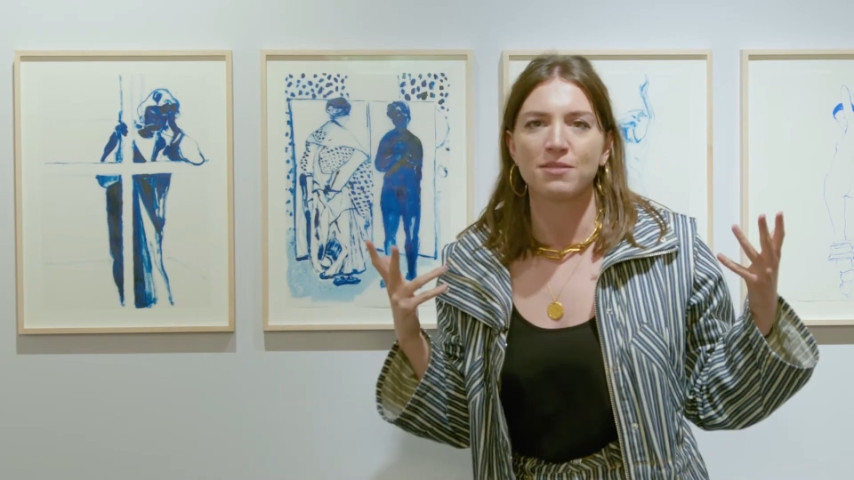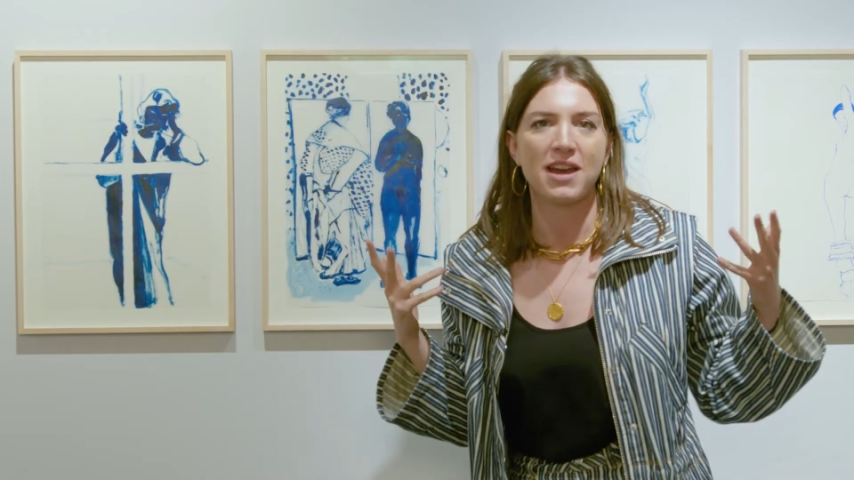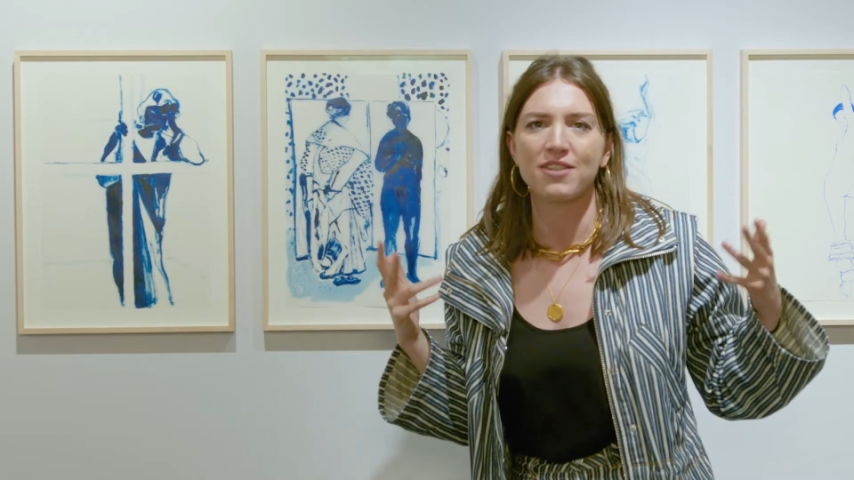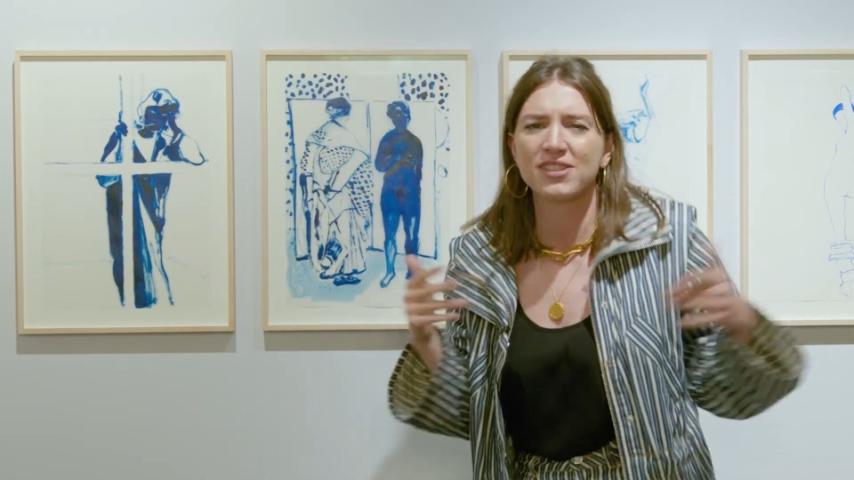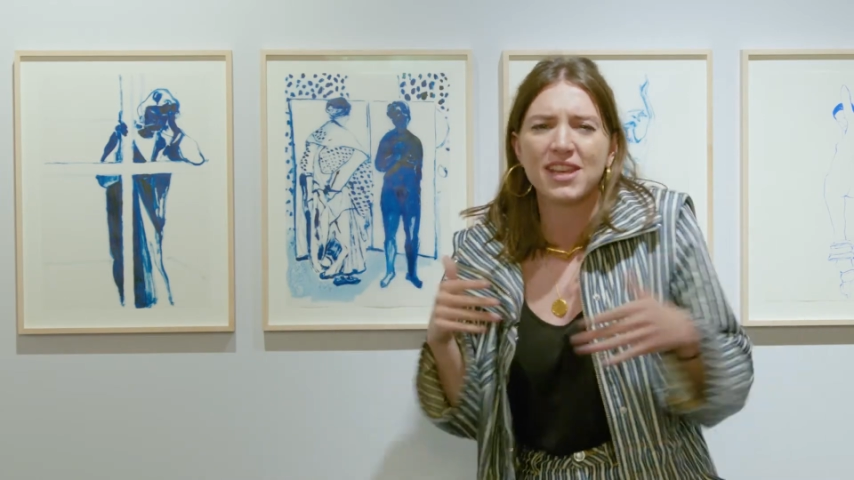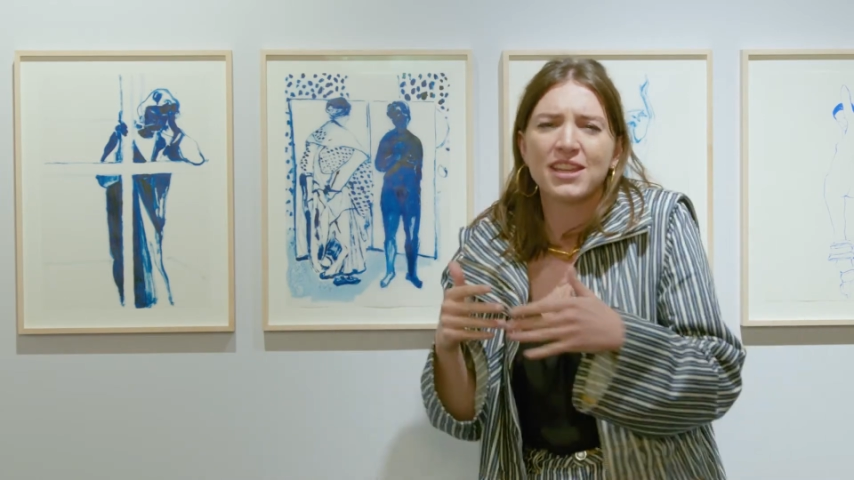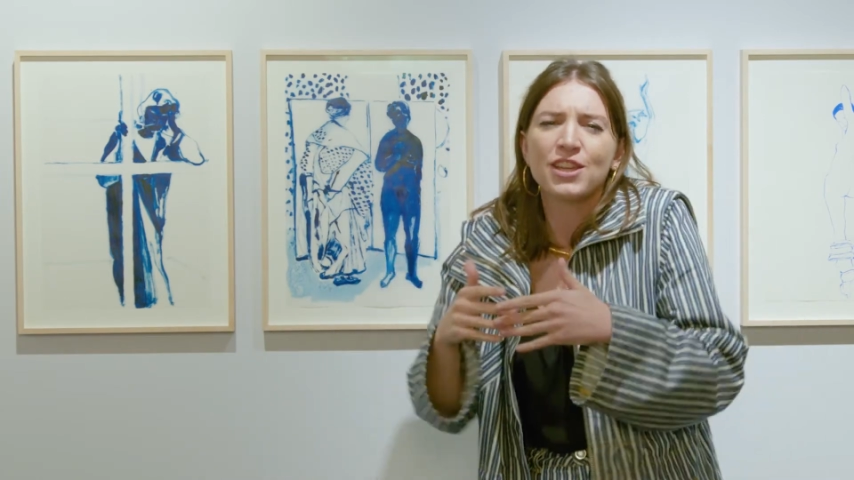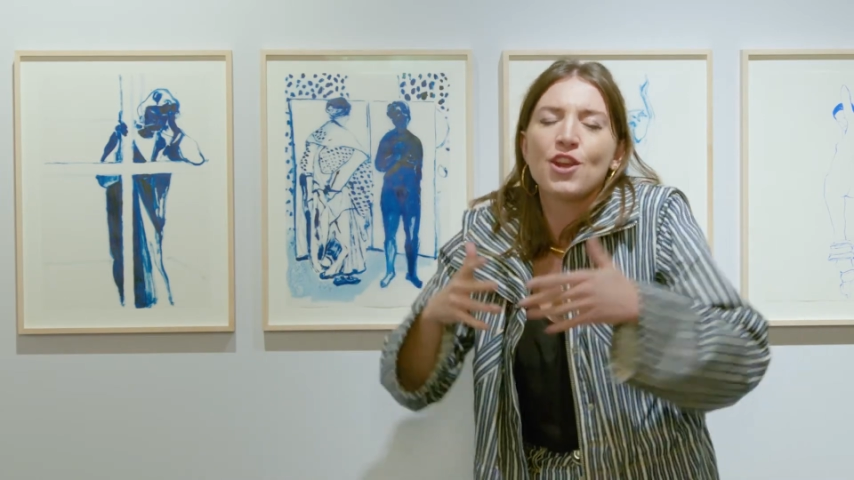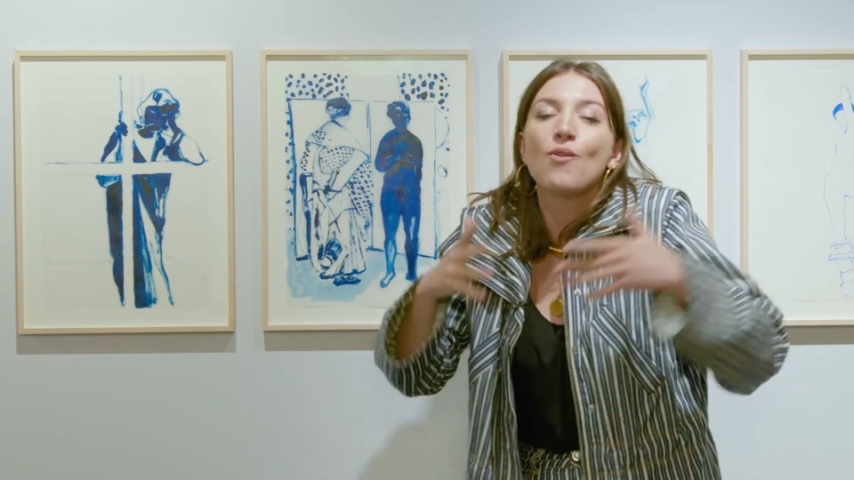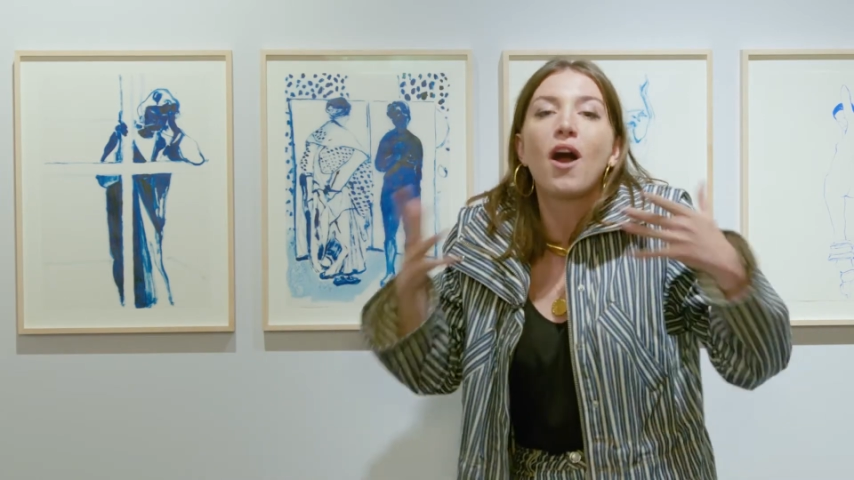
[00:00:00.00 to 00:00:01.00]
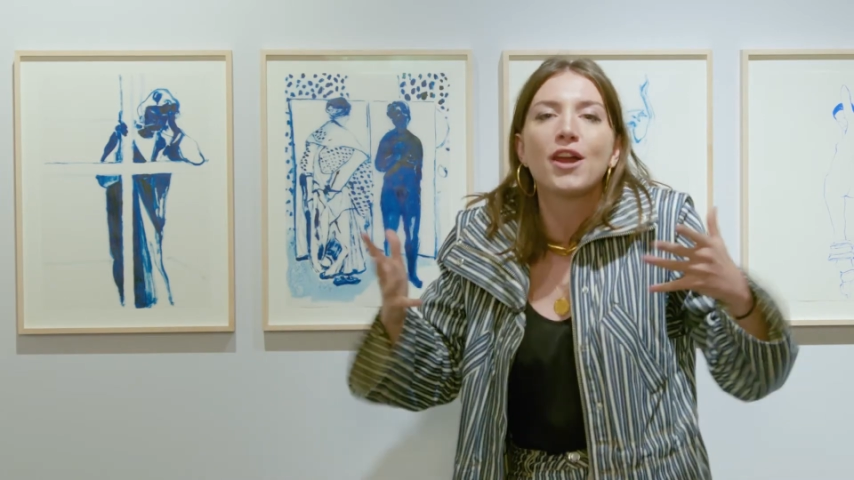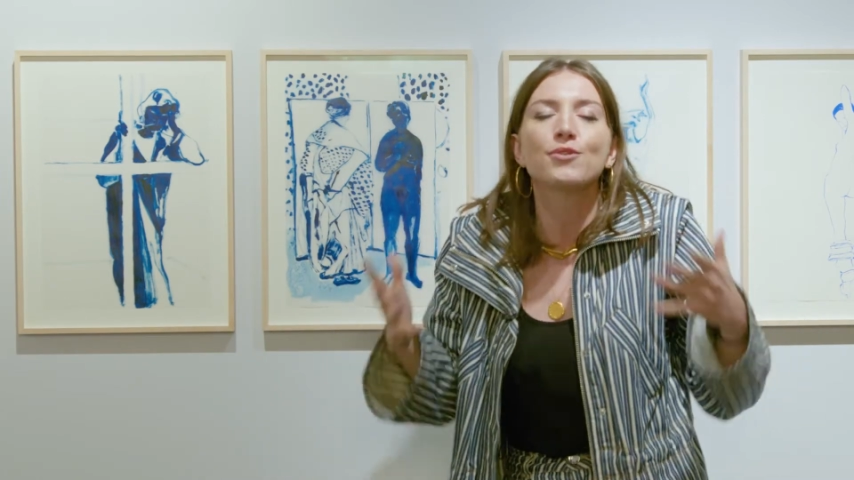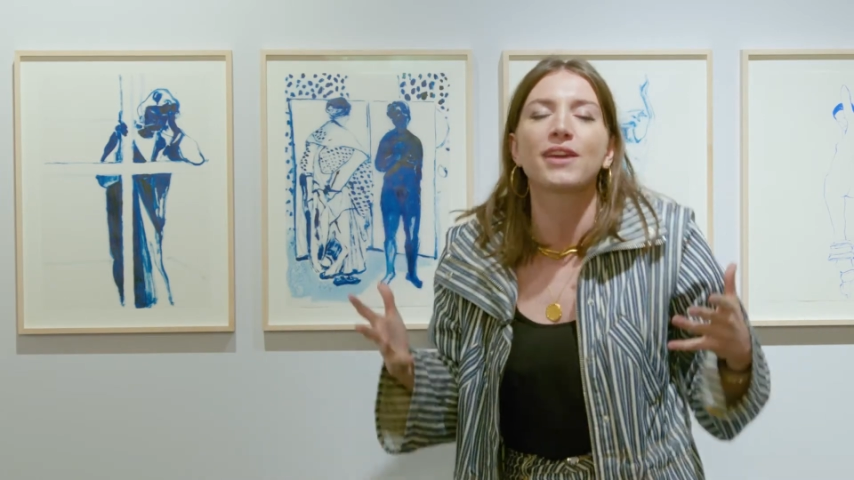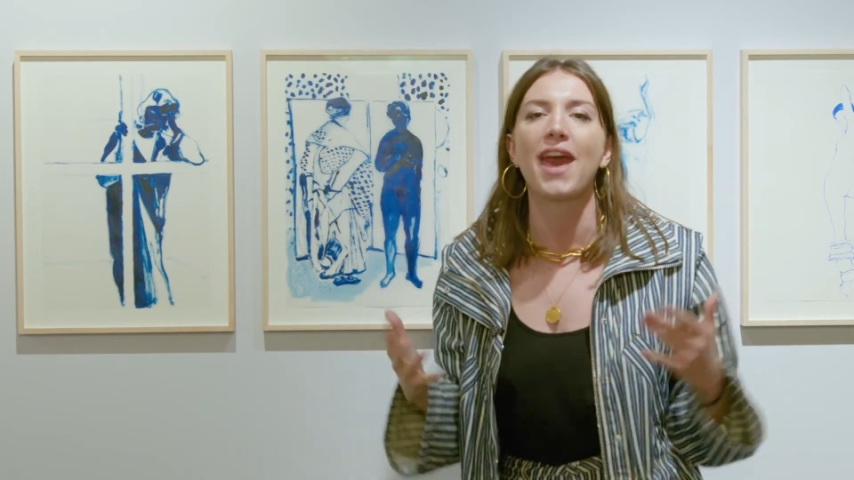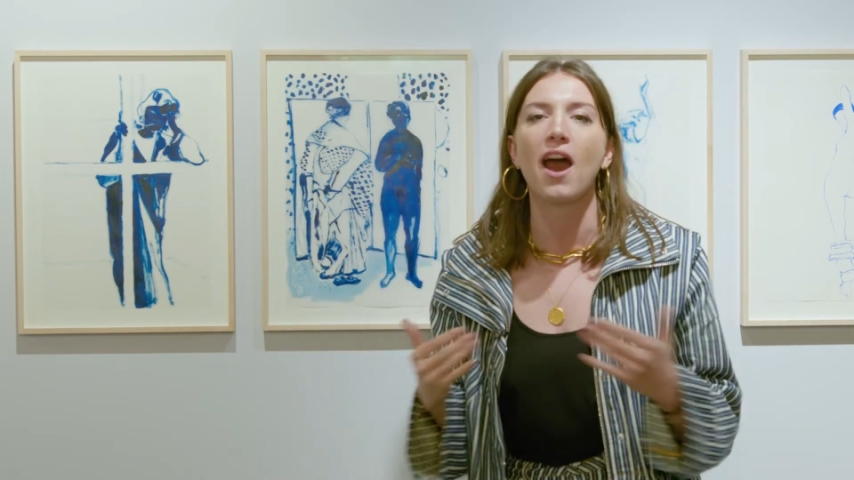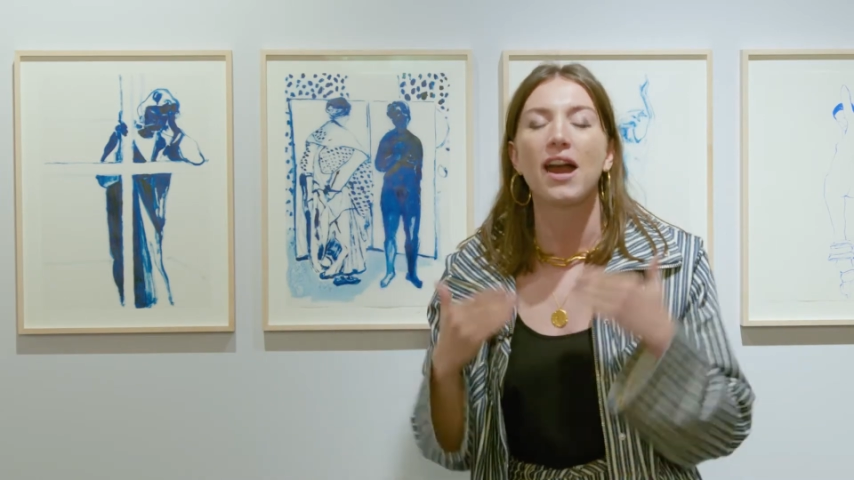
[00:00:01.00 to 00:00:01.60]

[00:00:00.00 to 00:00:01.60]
in mouth saying, you know, I don't care,